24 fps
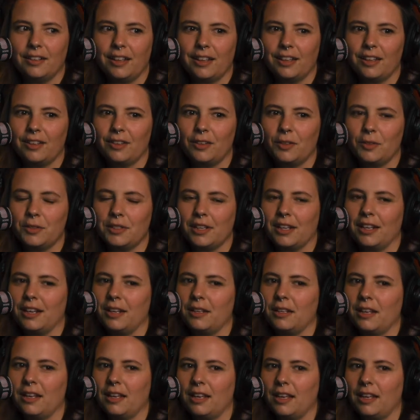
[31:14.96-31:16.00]
like you
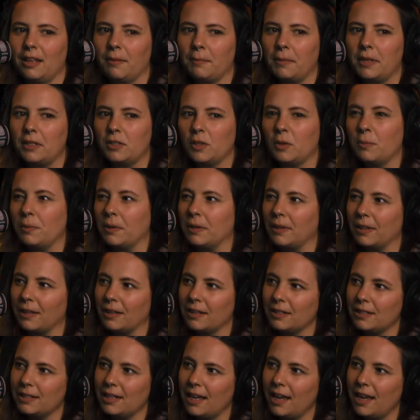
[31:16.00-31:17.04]
said, it can be so
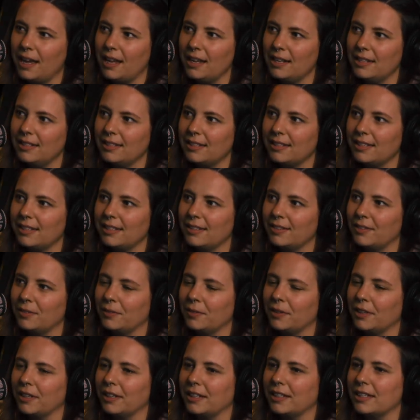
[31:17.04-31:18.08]
politicized
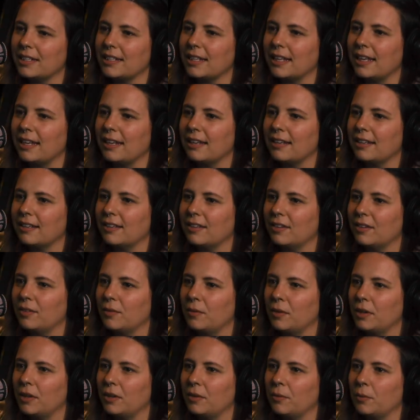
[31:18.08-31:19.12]
where it's like
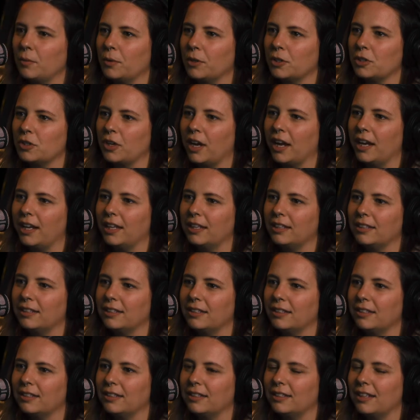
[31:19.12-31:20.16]
we're trying
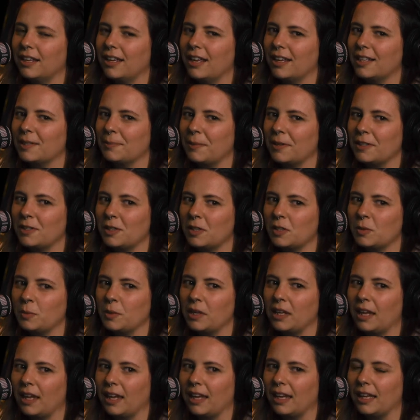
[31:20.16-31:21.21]
as best as
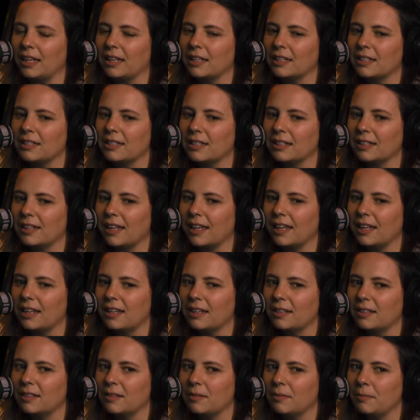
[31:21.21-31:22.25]
we can to
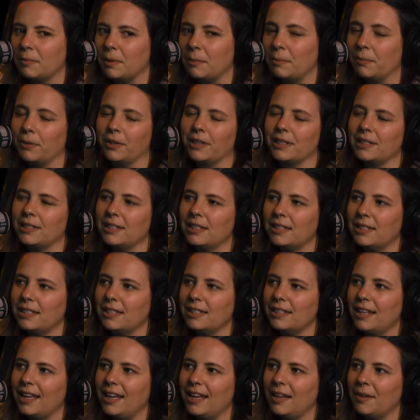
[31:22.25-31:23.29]
like be present
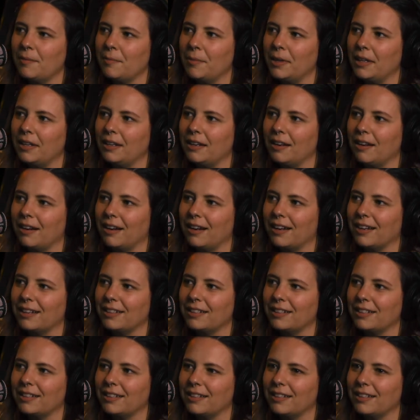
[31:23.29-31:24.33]
in that, but
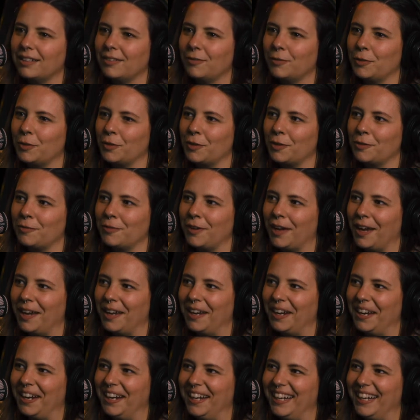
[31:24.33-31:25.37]
not feel the fire.